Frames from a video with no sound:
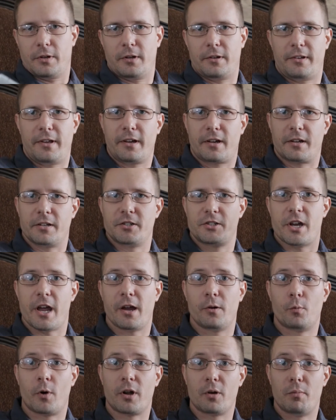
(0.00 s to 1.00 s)
Dick and
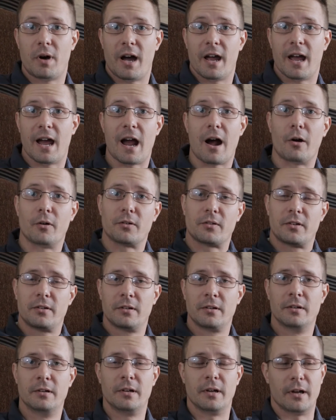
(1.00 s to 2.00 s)
Jane want to buy a house.
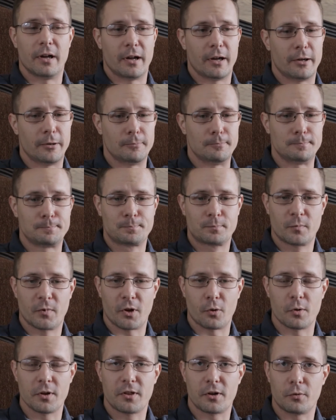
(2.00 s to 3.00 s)

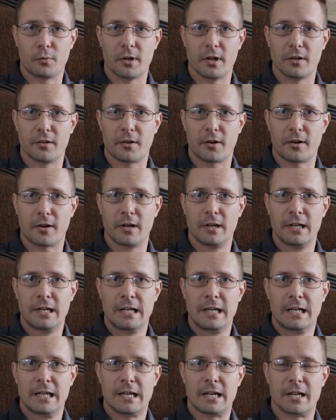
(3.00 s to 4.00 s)
They're with their realtor,
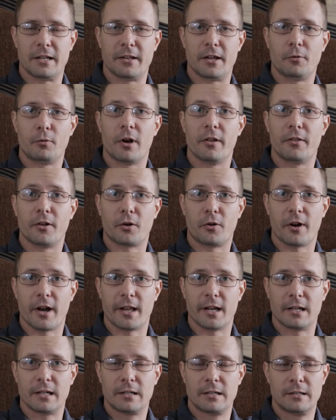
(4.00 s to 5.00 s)
and they run the
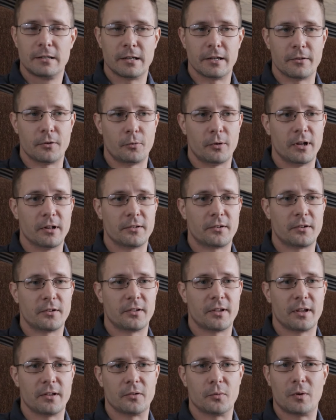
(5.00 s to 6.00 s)
credit. And the realtor
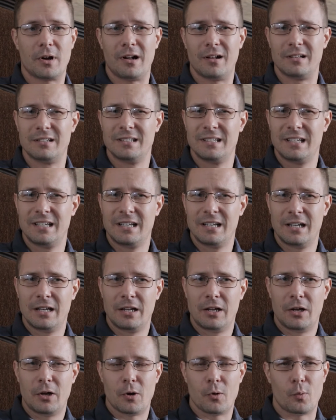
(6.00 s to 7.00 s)
says, "Well,
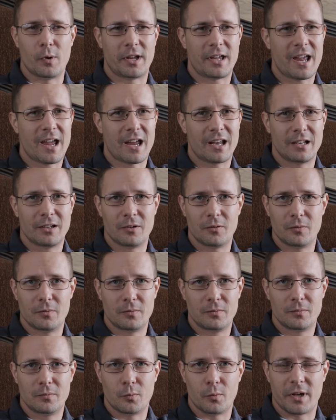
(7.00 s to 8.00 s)
we can't
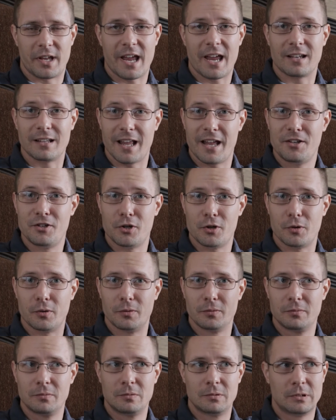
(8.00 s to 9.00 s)
lend you
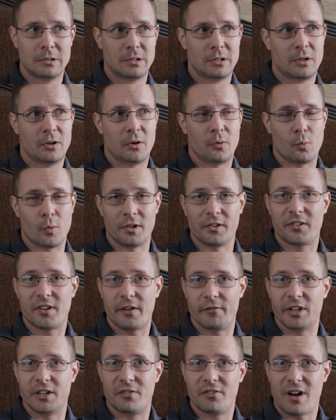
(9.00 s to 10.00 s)

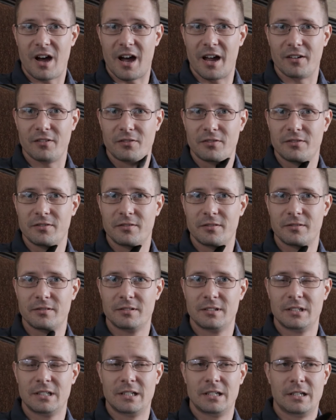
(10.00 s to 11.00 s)
175
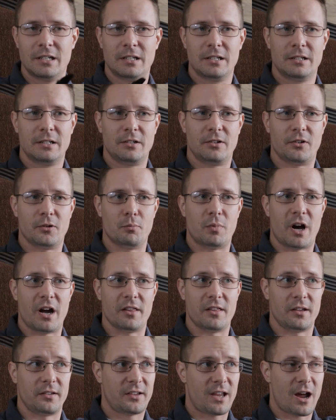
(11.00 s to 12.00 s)
to buy
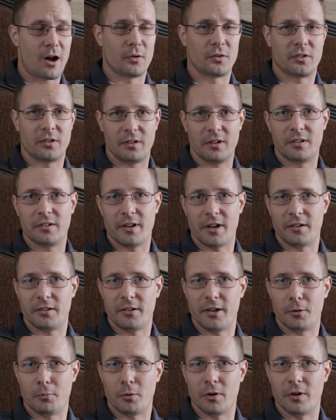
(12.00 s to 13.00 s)
this house in this nice
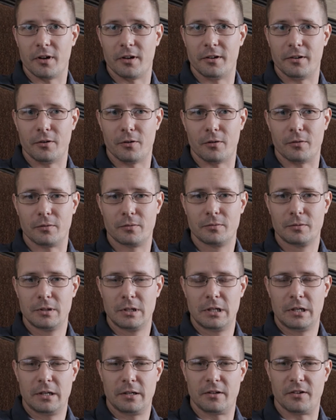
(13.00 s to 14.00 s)
neighborhood,
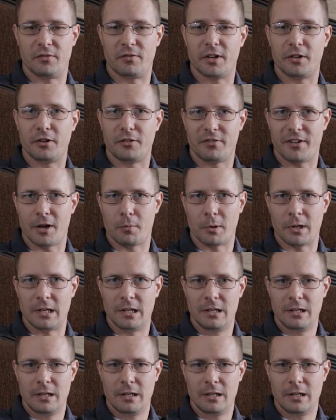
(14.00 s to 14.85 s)
to fit your family.